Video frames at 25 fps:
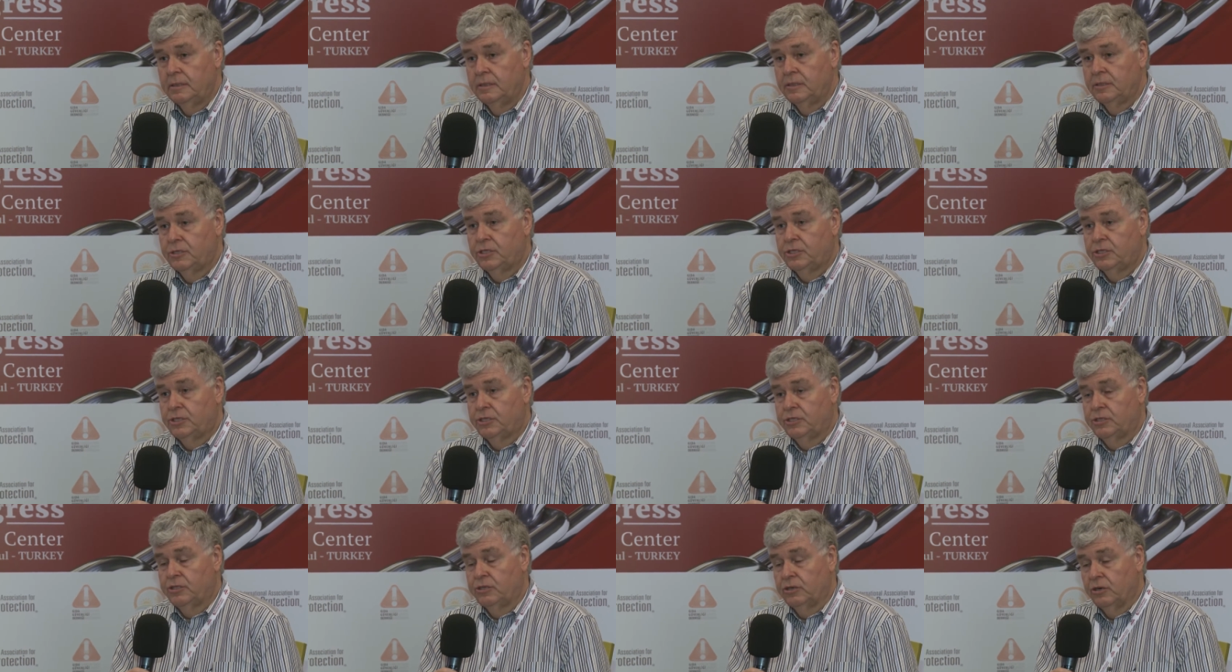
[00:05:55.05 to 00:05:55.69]

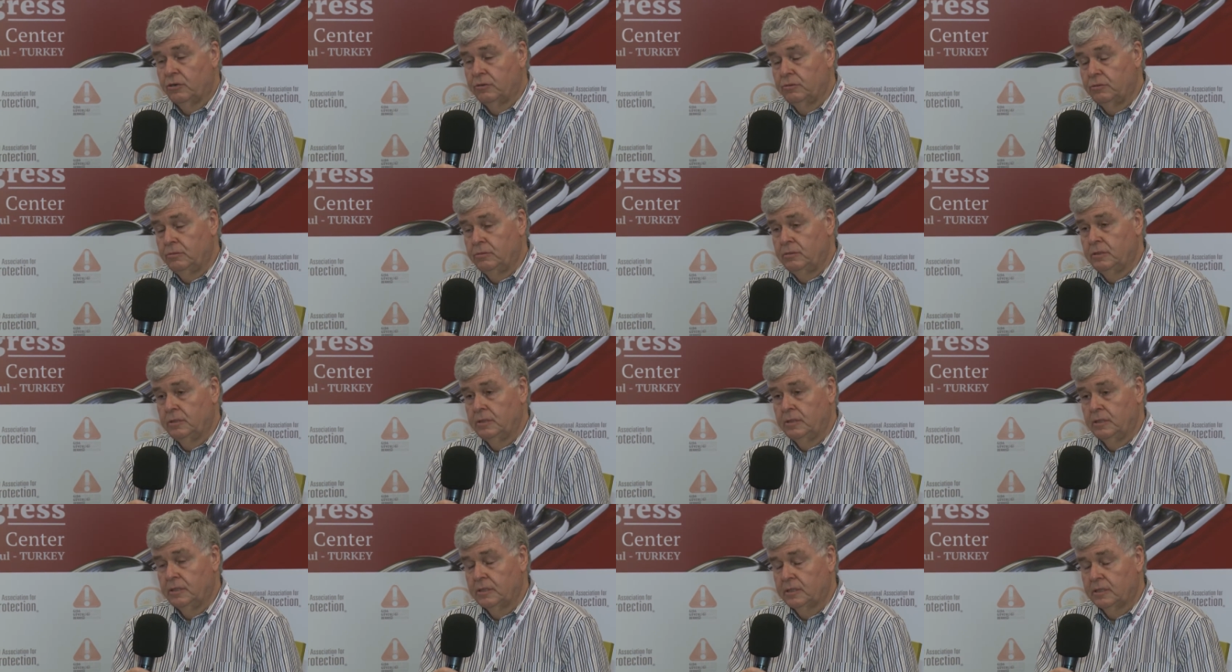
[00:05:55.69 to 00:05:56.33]

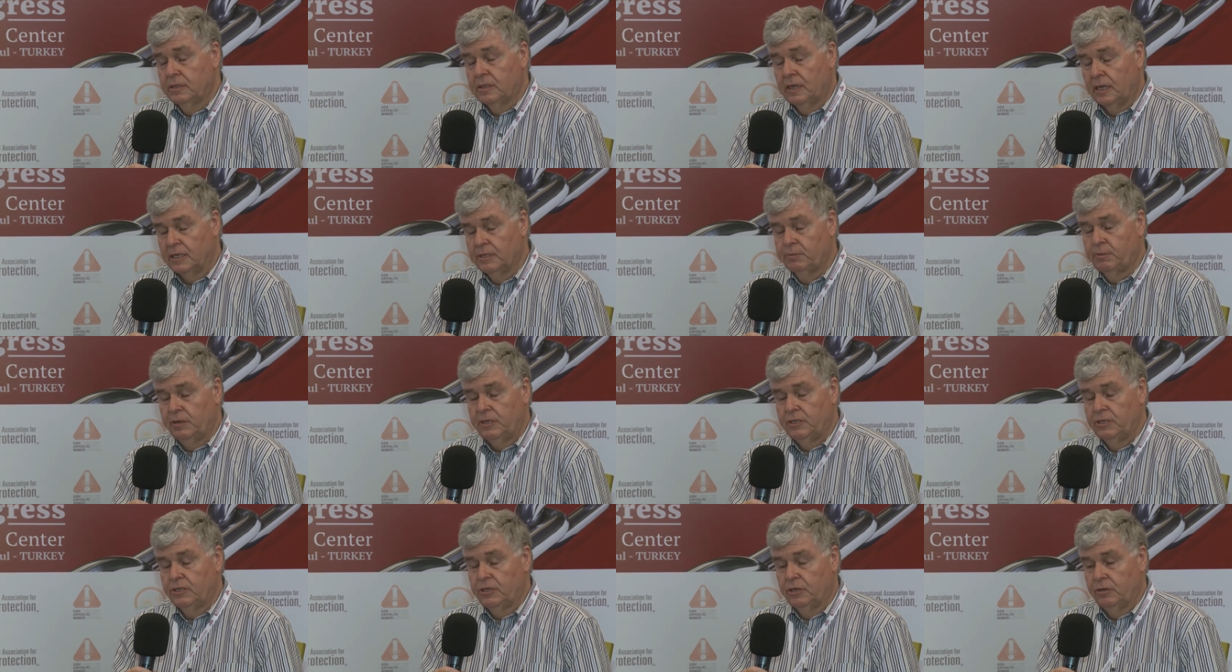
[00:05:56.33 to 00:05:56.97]
shown, it has
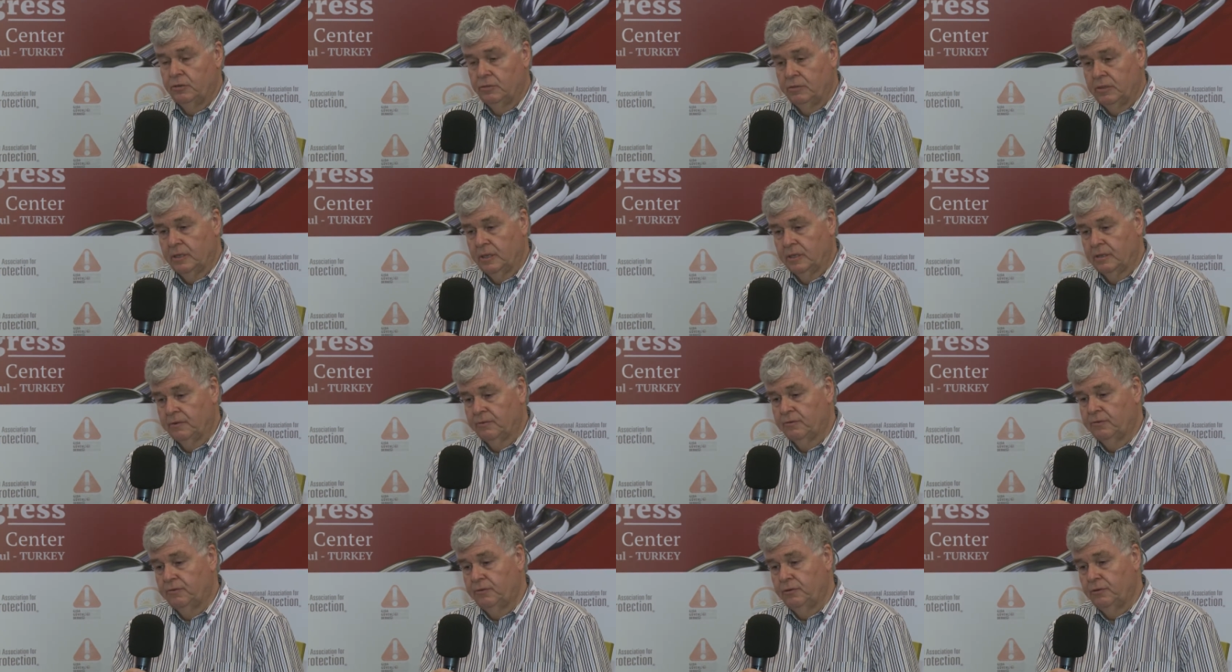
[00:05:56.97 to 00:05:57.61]
been shown
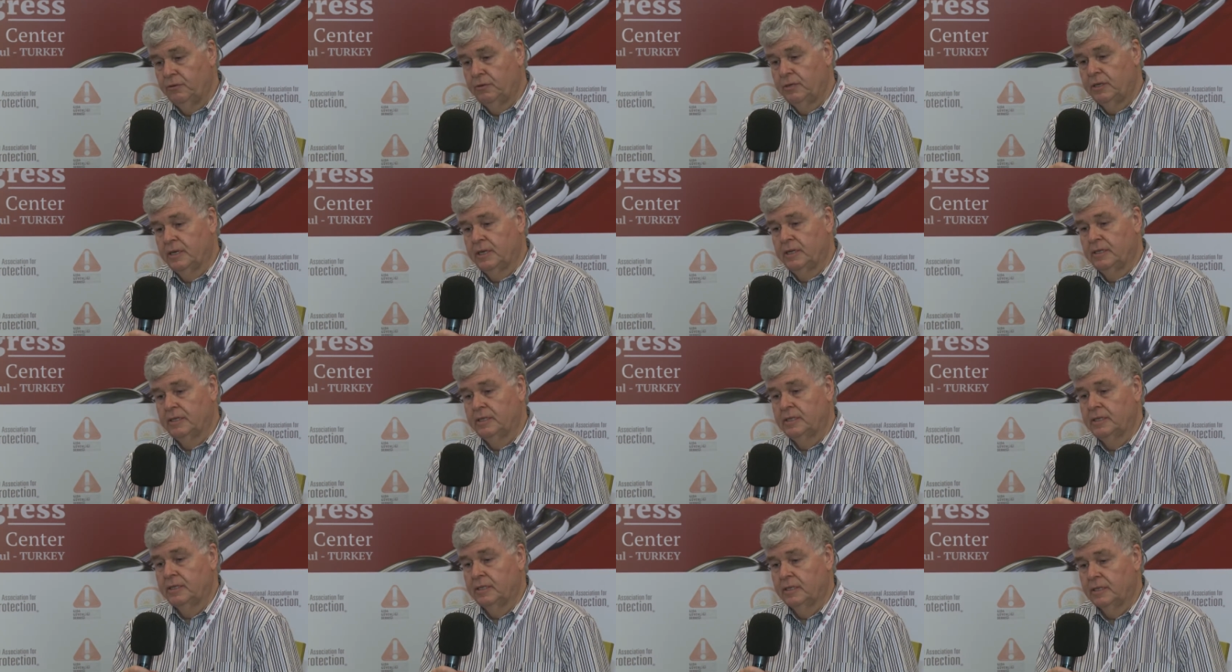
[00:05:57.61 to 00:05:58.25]
that food
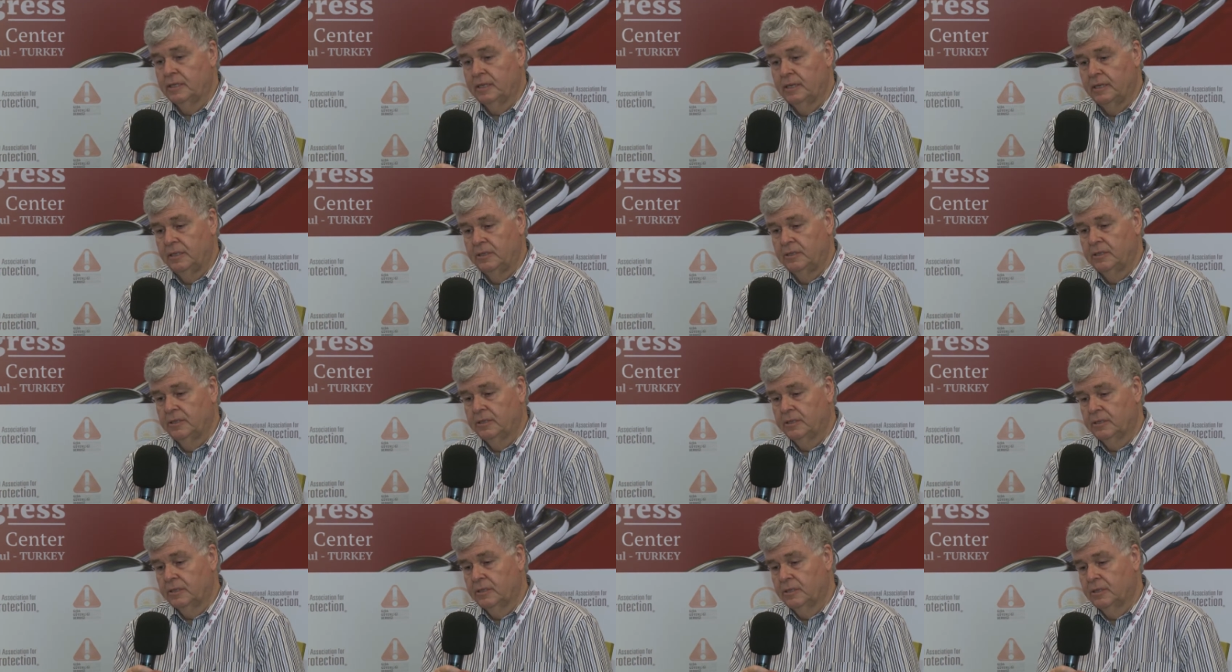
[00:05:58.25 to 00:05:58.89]
can, can
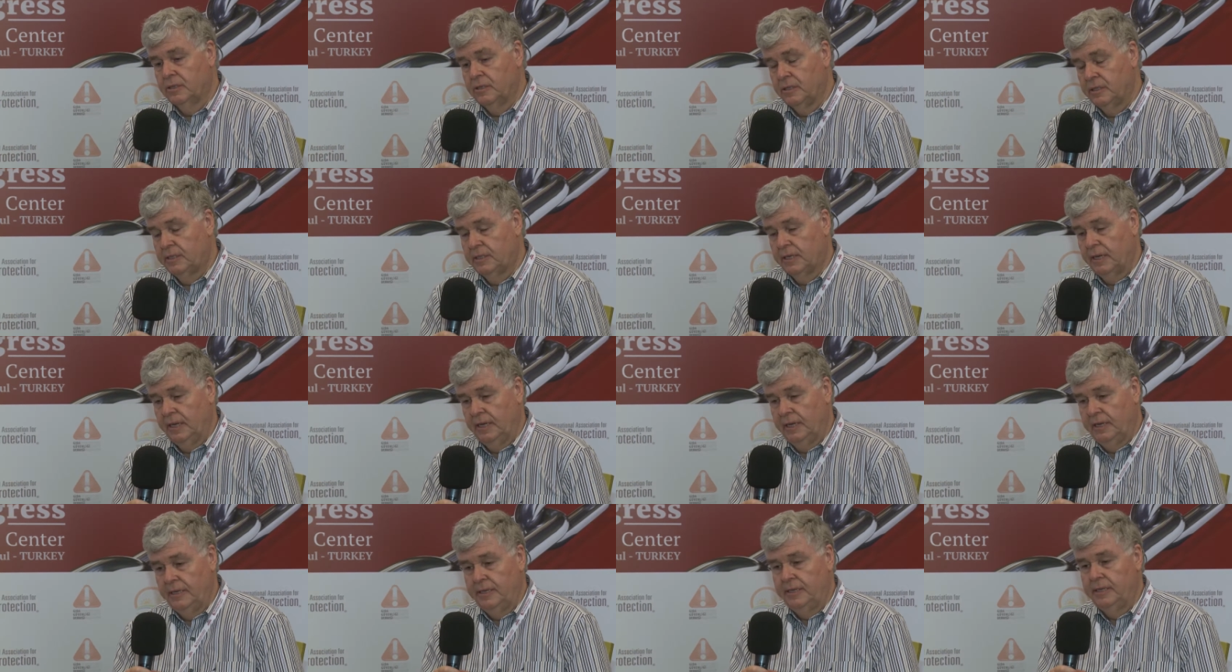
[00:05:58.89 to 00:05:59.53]

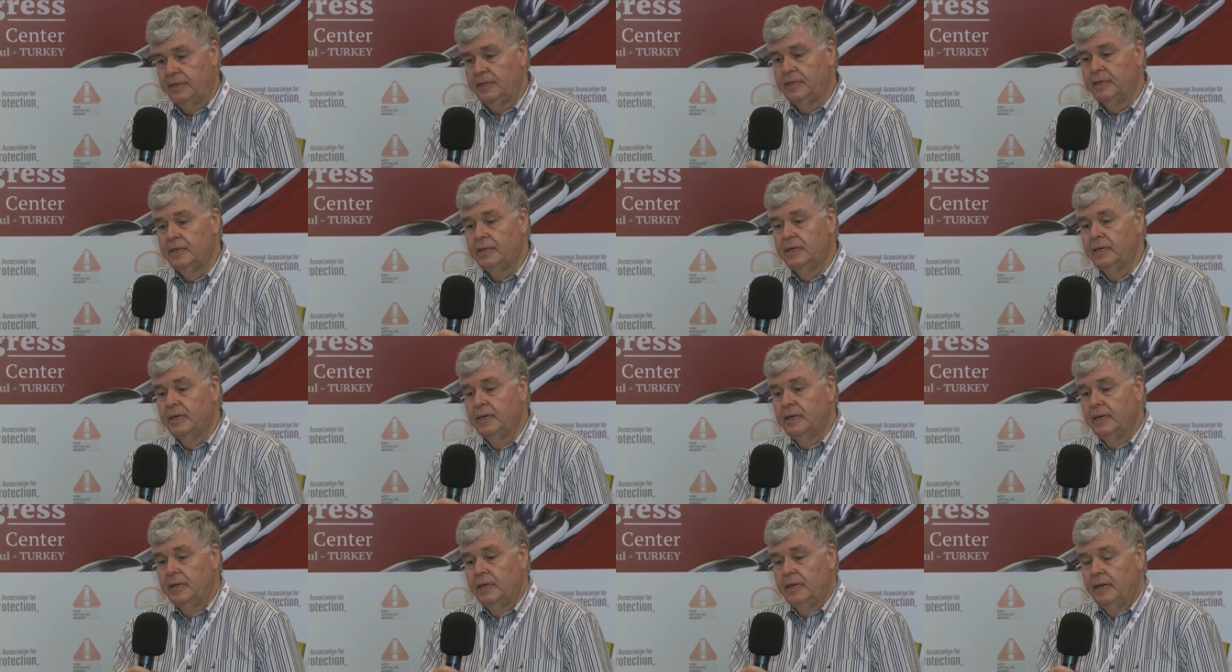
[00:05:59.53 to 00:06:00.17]
contain
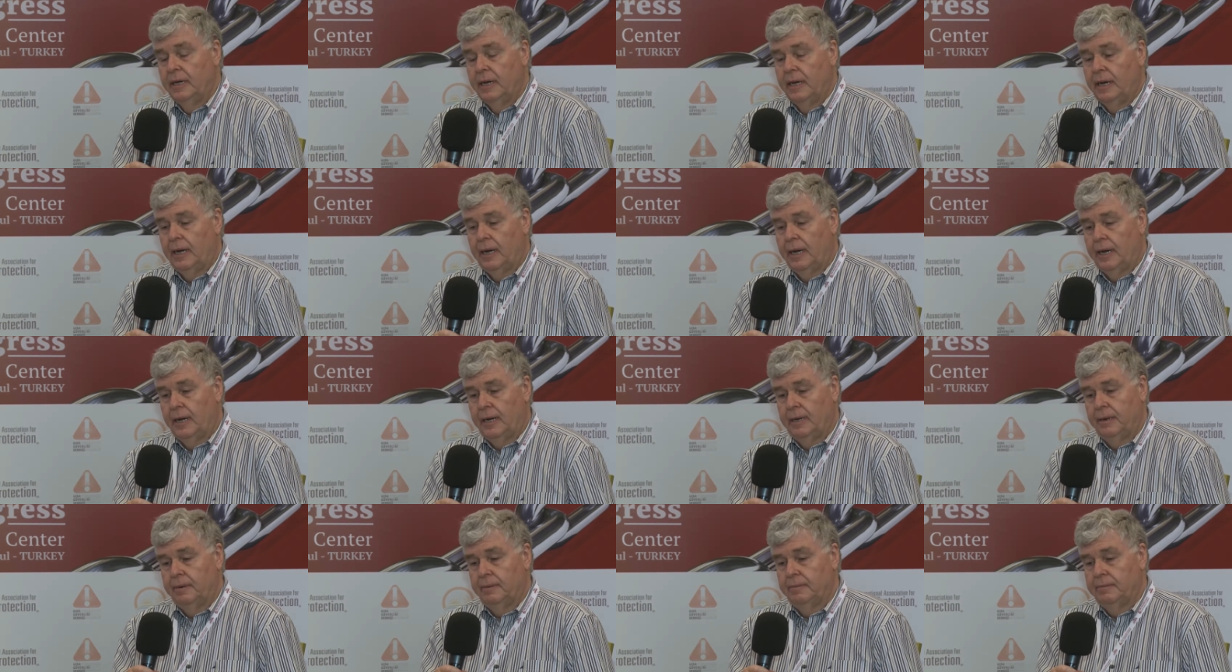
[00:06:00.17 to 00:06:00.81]

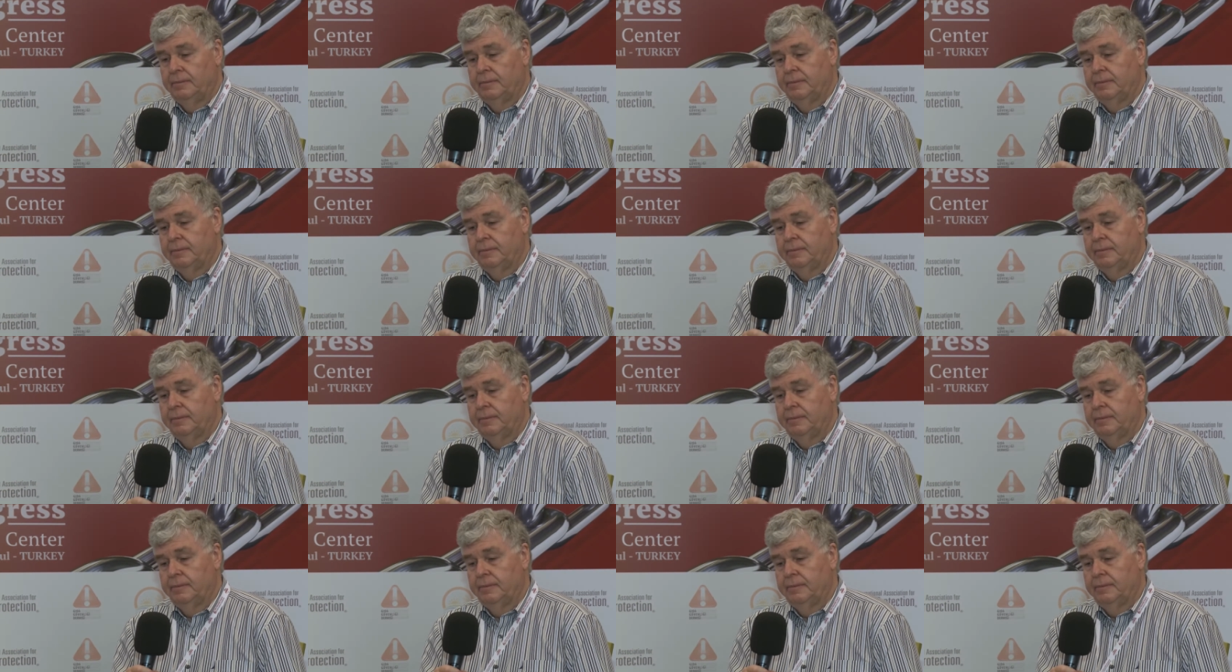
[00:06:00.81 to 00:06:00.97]
uh,